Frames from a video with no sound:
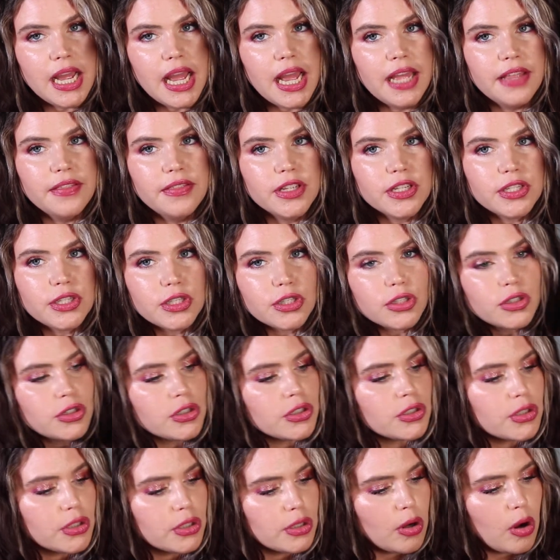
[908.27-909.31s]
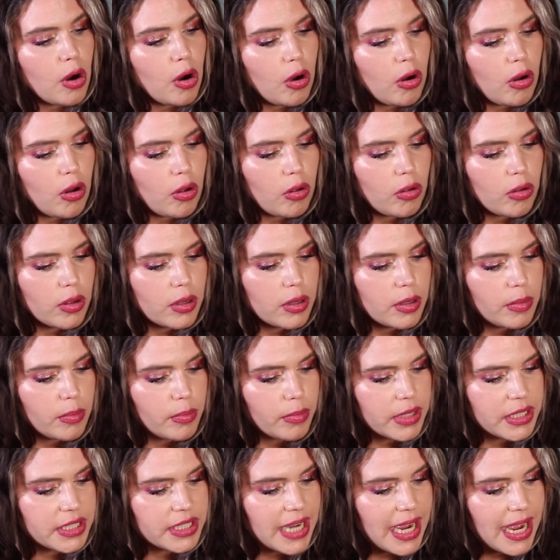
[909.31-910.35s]
And this is just an all
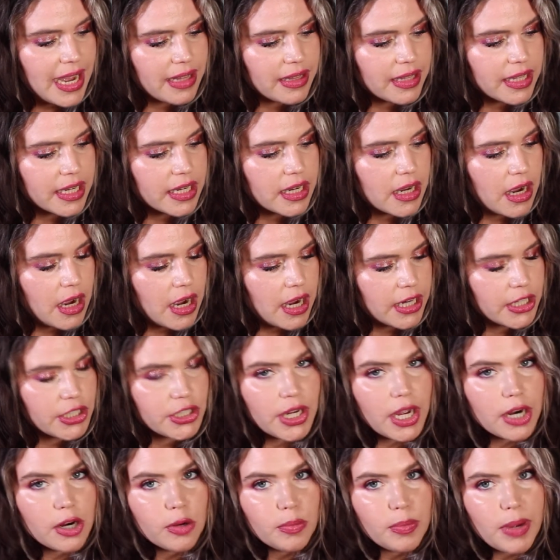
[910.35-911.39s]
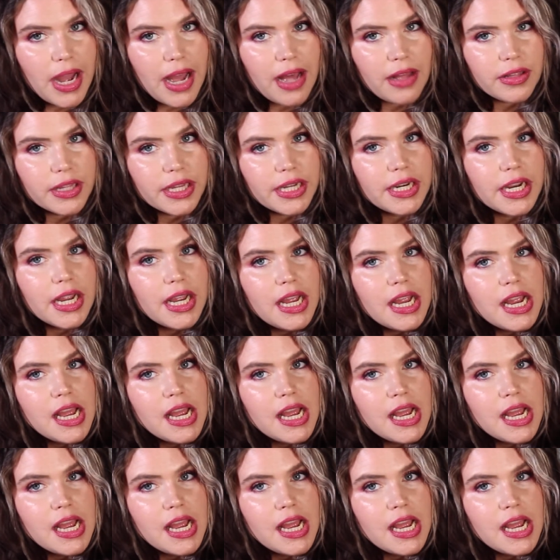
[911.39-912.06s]
metallic eyeshadow palette.